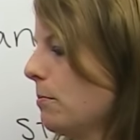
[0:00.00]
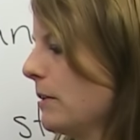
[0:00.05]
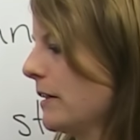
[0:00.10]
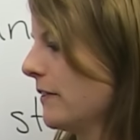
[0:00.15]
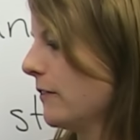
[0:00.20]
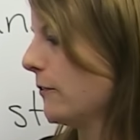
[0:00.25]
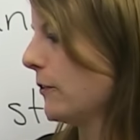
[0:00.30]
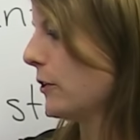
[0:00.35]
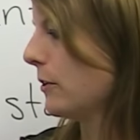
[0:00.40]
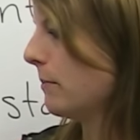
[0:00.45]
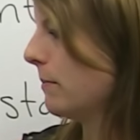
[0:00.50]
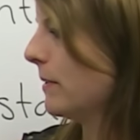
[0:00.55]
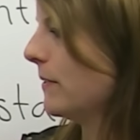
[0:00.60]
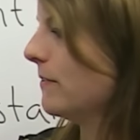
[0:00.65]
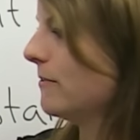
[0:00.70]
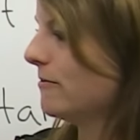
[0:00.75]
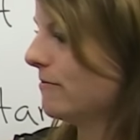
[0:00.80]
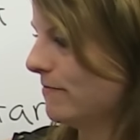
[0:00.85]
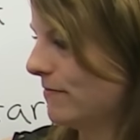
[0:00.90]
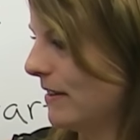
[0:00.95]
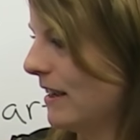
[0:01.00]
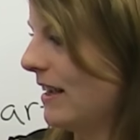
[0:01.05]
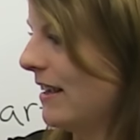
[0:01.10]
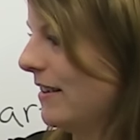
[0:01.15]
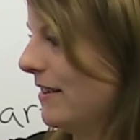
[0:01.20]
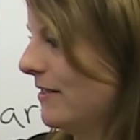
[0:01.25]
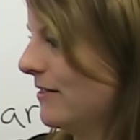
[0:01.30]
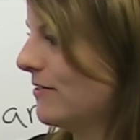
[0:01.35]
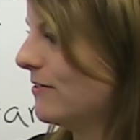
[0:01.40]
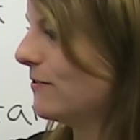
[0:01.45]
plus verb
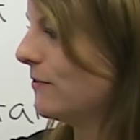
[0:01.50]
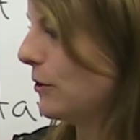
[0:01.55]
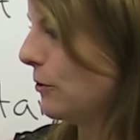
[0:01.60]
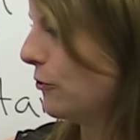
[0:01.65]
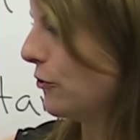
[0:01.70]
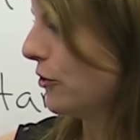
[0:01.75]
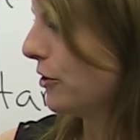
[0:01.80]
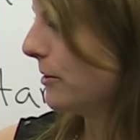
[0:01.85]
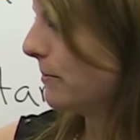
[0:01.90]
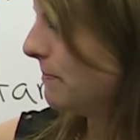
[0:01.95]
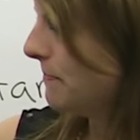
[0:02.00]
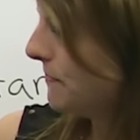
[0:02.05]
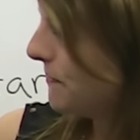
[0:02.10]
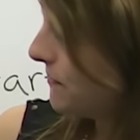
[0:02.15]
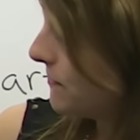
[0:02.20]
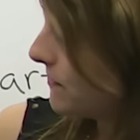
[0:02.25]
future.